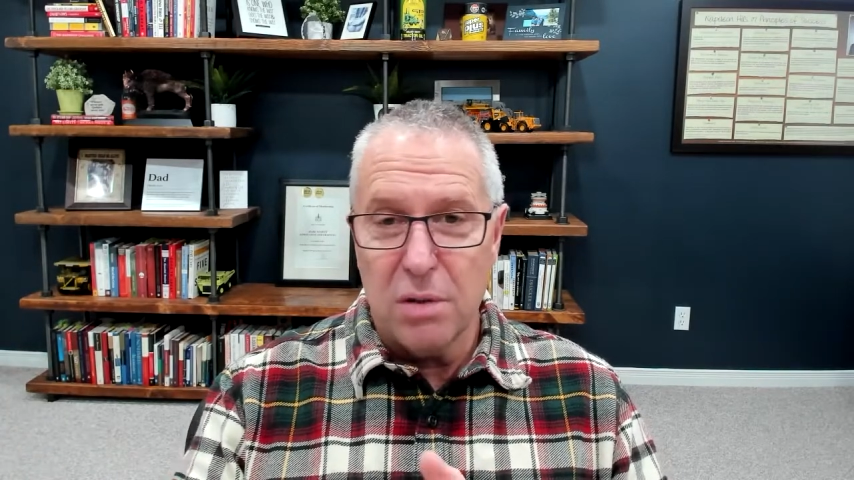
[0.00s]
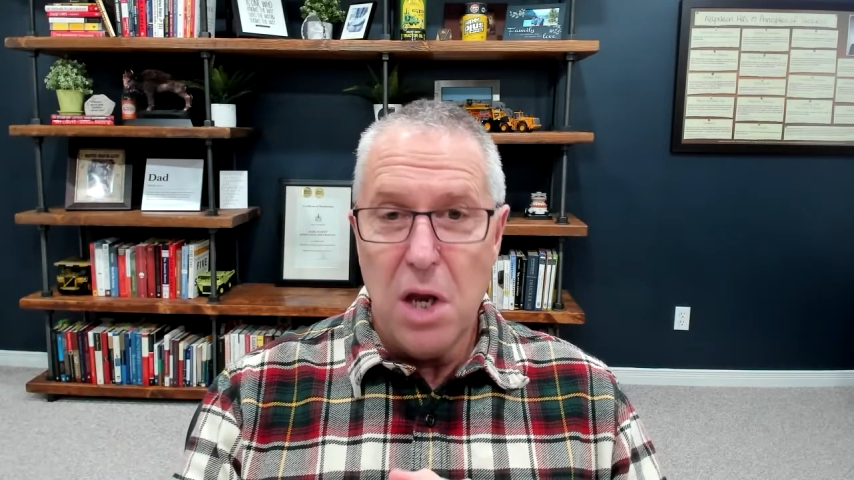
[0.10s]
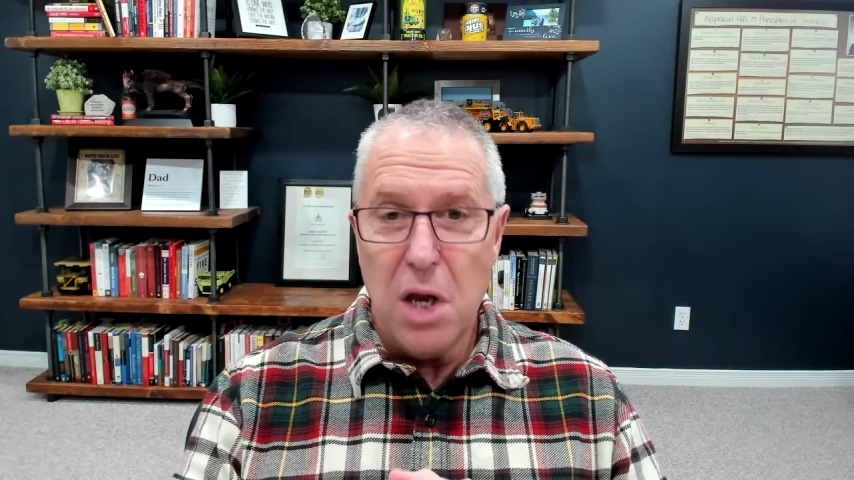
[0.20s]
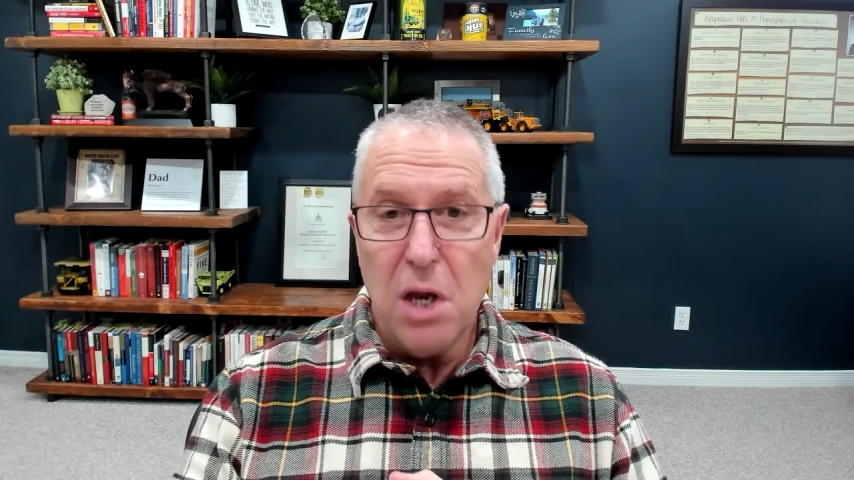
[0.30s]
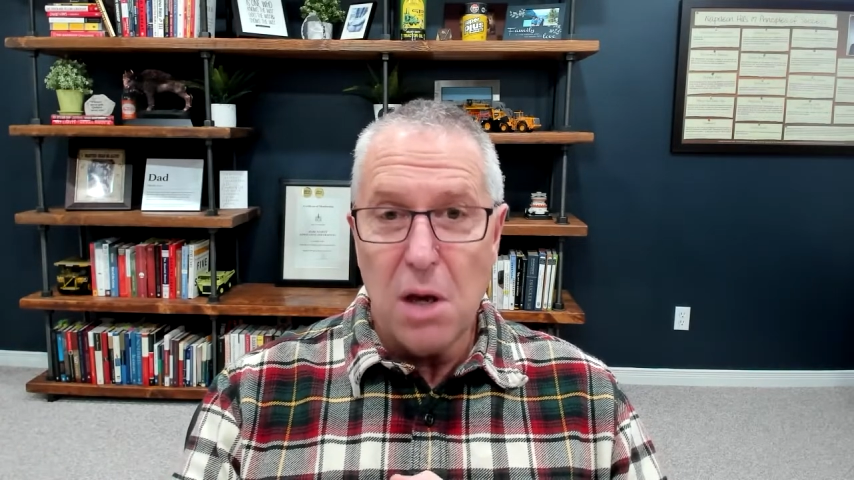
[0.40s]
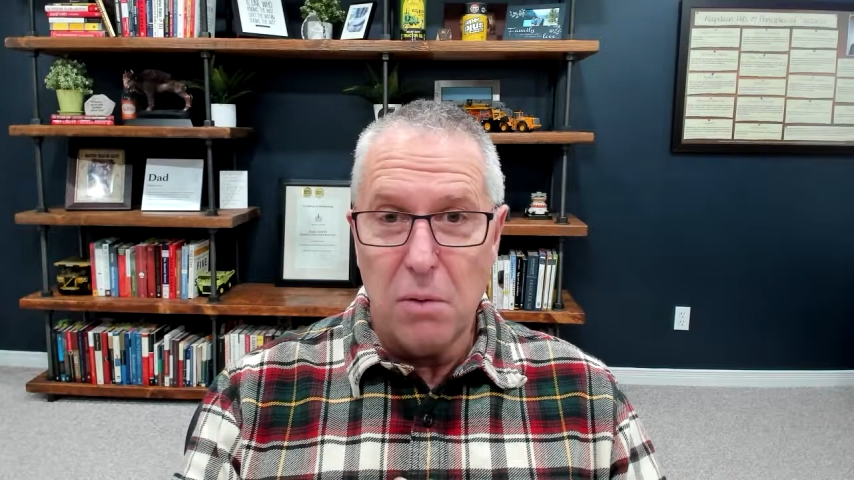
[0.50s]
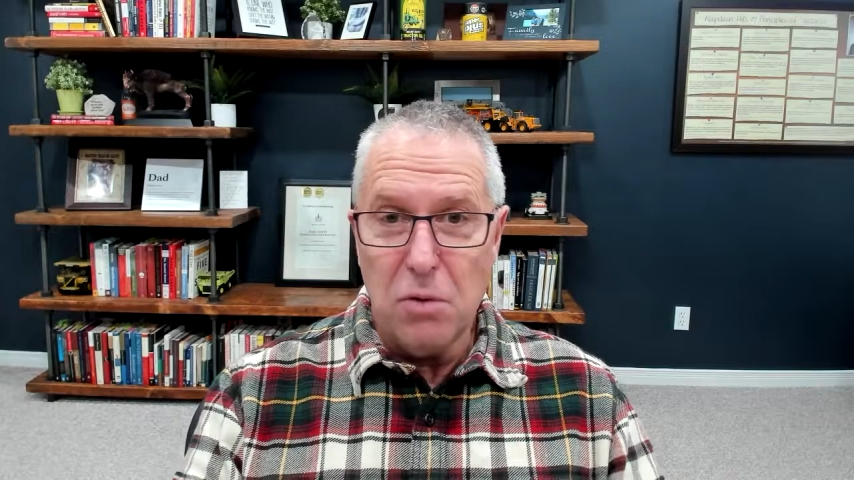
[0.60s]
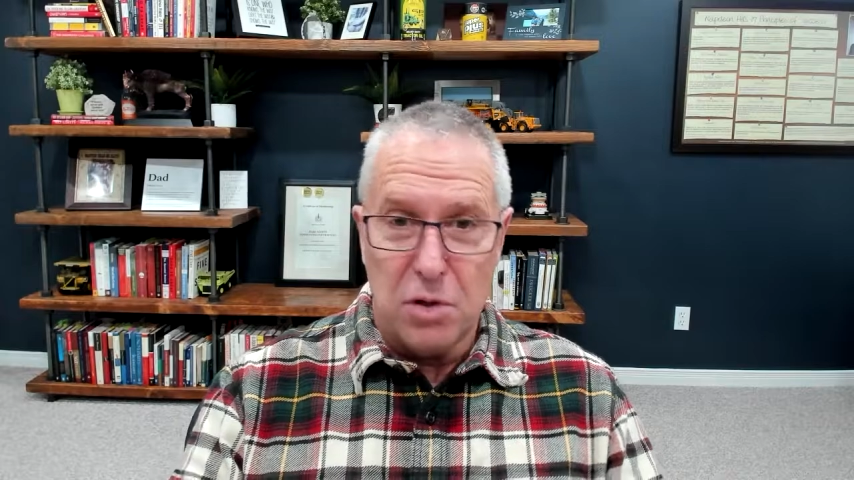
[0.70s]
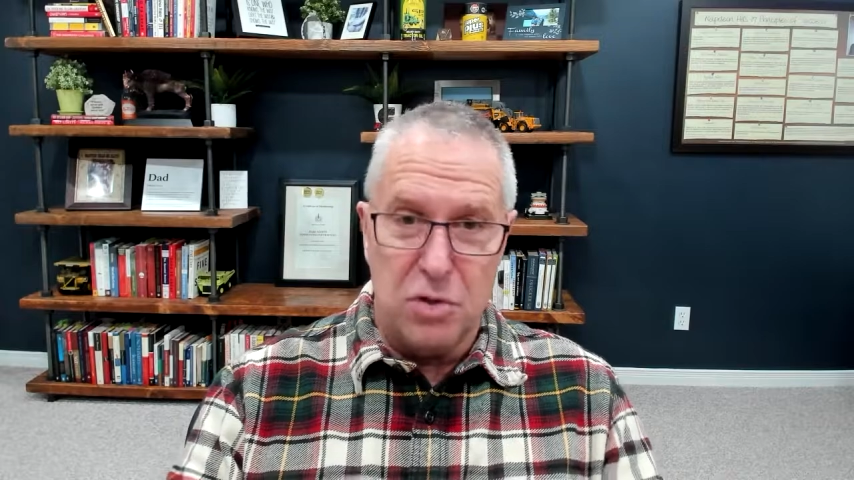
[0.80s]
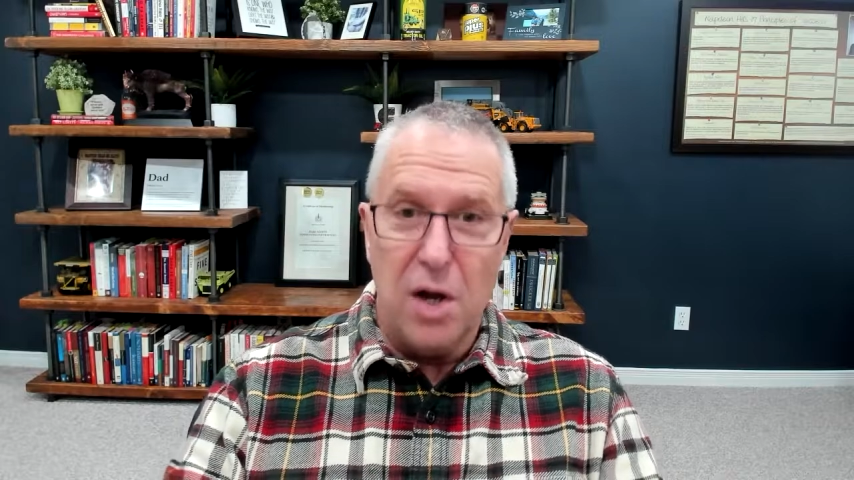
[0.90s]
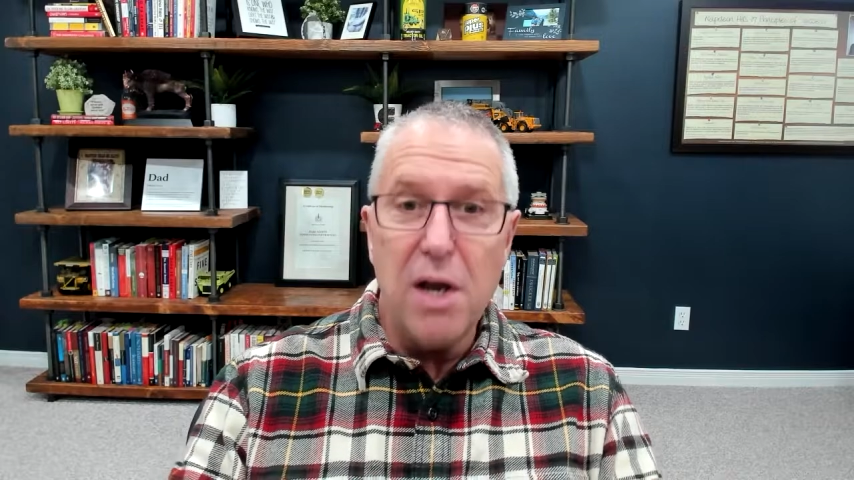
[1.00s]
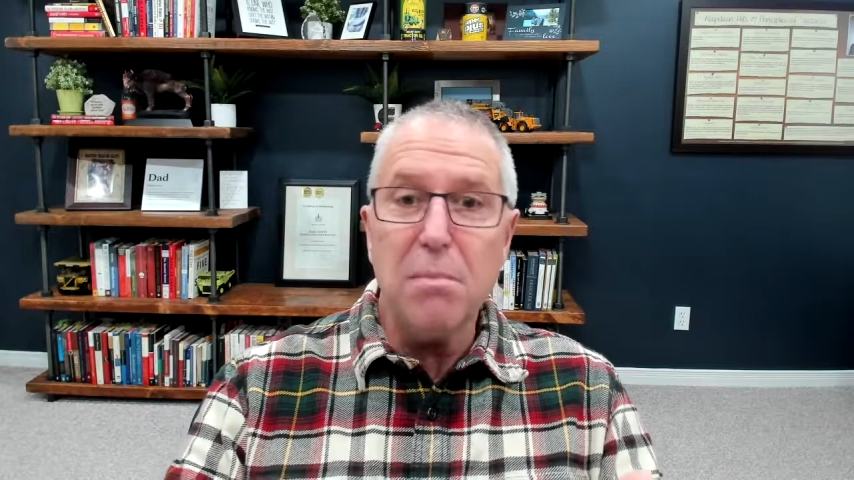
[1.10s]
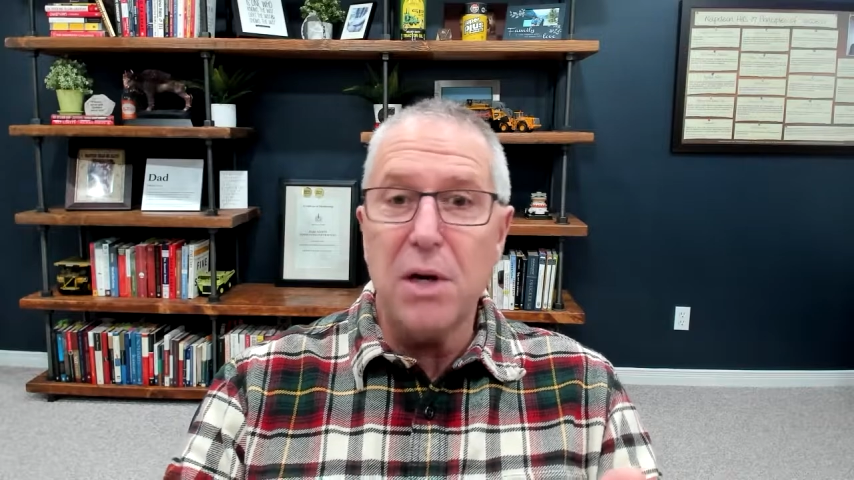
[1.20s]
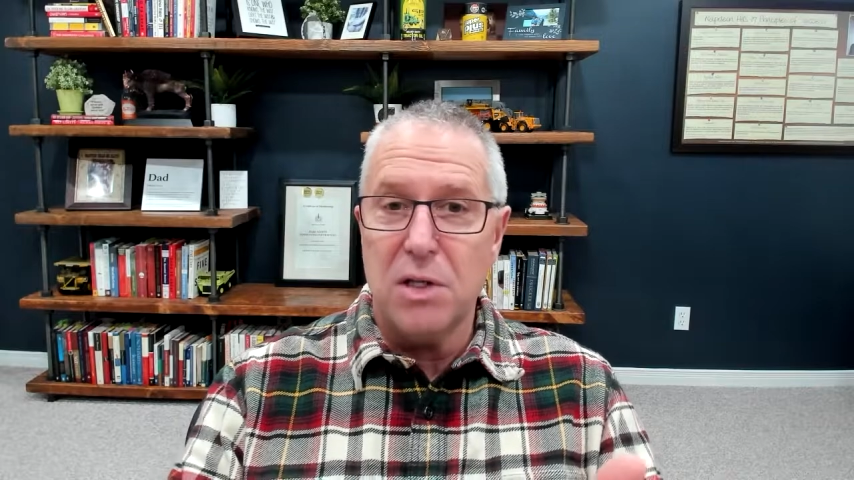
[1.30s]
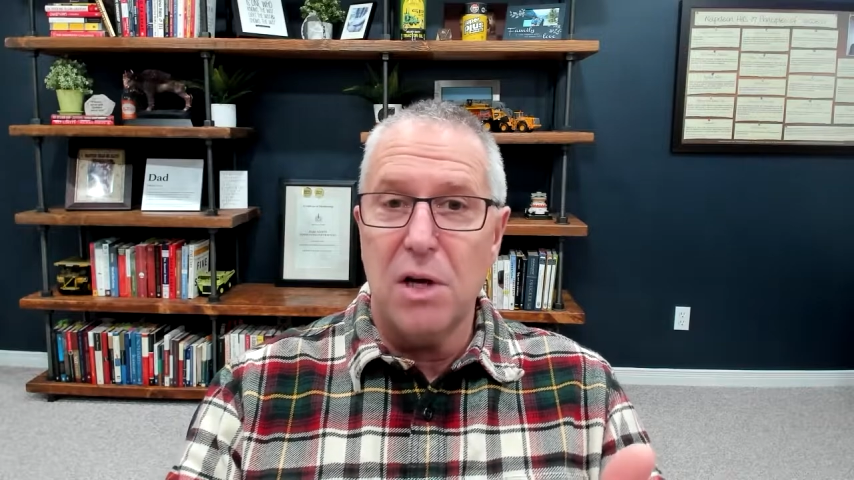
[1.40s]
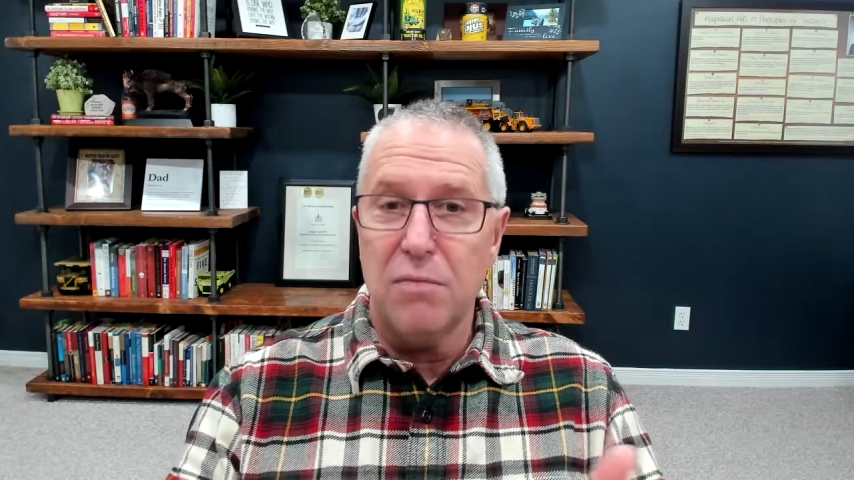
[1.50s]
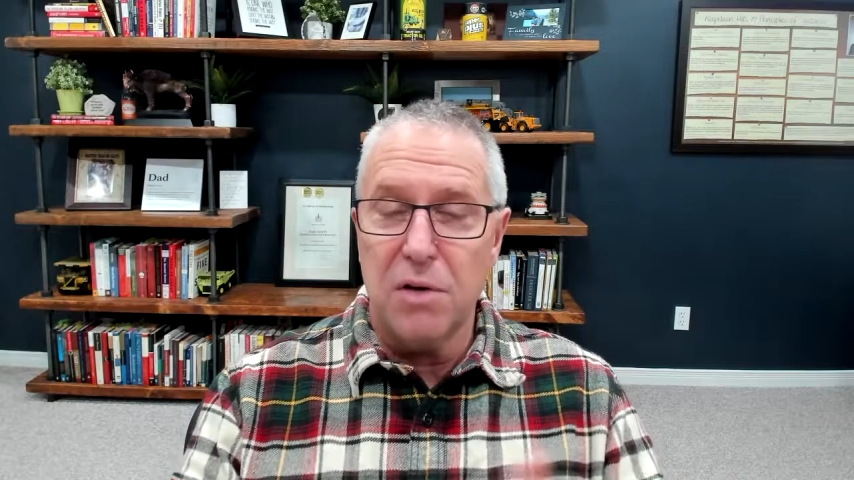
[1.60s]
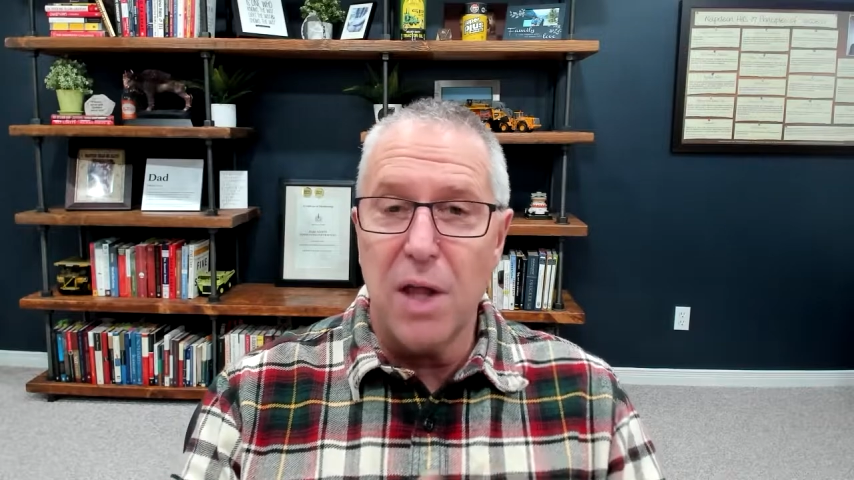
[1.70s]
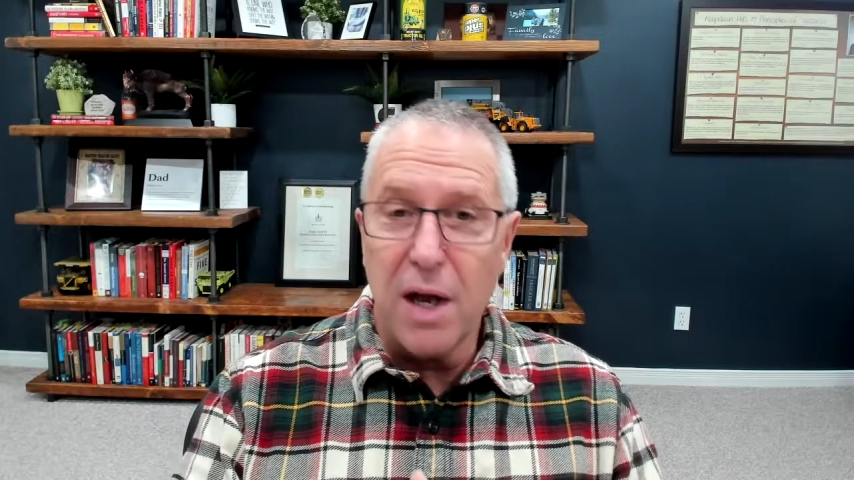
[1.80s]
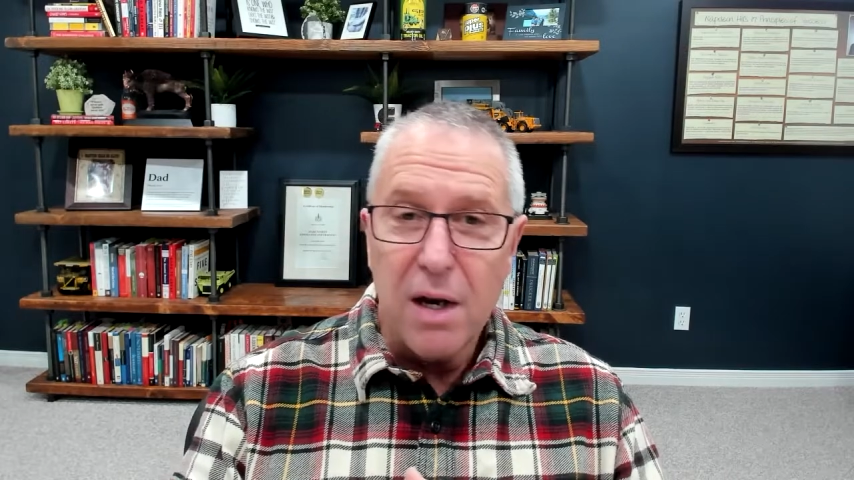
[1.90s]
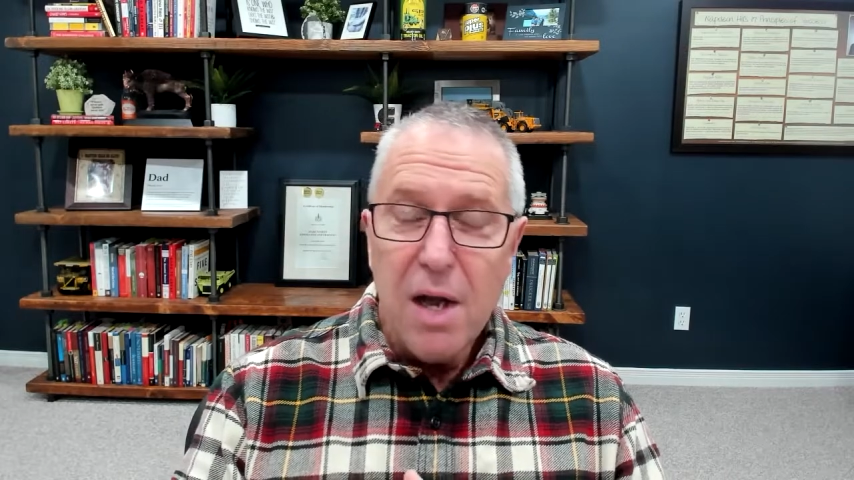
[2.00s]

Hey, I'm going to sign myself to that.